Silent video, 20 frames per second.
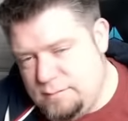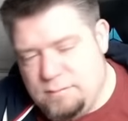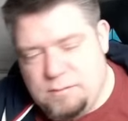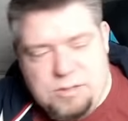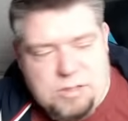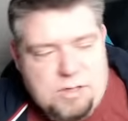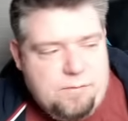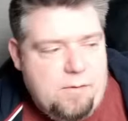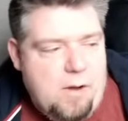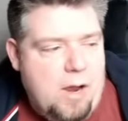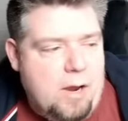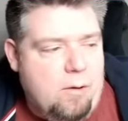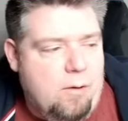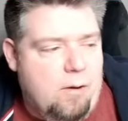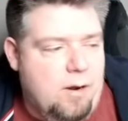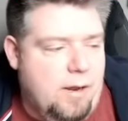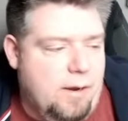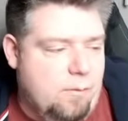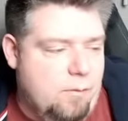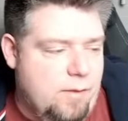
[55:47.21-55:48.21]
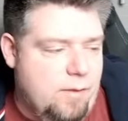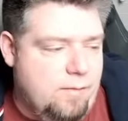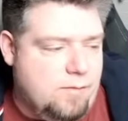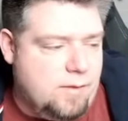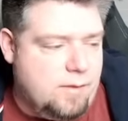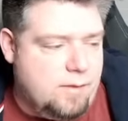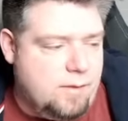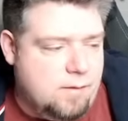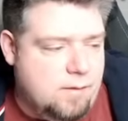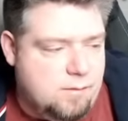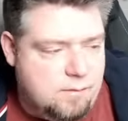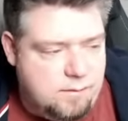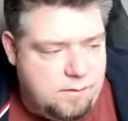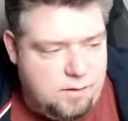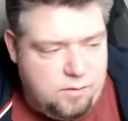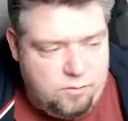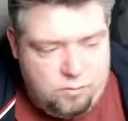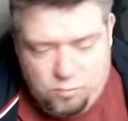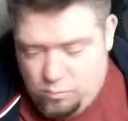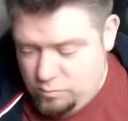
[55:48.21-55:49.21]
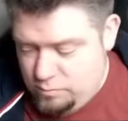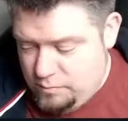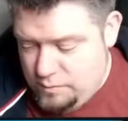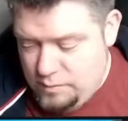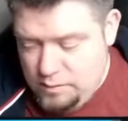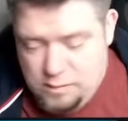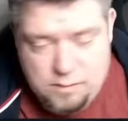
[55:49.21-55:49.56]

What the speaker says: which I quite like what they've done there, and that's cool.